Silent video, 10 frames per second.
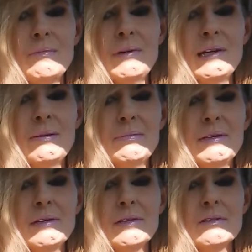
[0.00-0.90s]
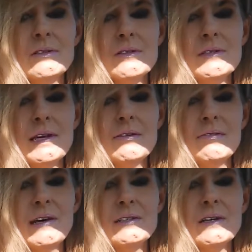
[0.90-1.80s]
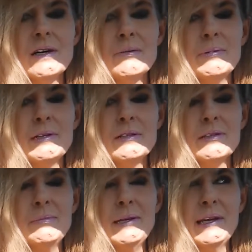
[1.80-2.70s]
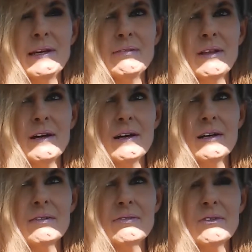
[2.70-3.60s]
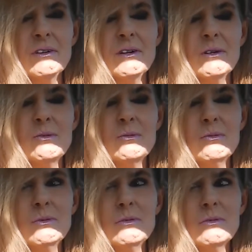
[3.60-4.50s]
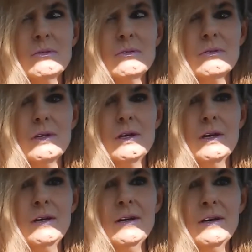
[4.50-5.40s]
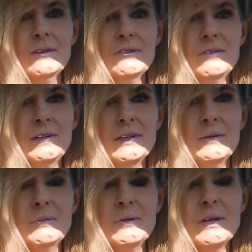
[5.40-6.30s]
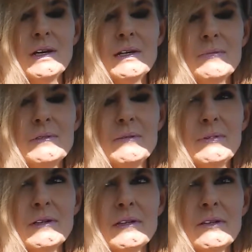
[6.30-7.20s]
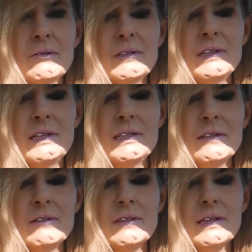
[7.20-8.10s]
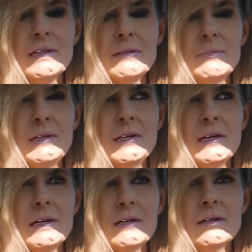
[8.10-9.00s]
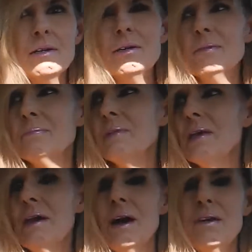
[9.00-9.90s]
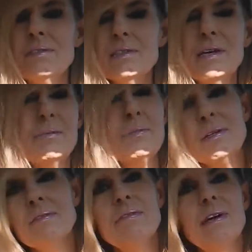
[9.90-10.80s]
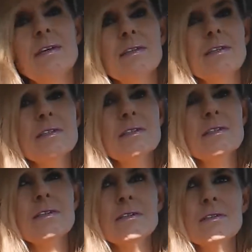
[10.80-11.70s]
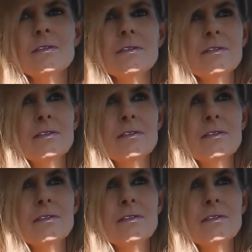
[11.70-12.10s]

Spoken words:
But I'm going to just save that topic, the meaning of life, for a whole other video perhaps. I'm not going to go into detail on that. But yeah, obviously I'm going to fight this to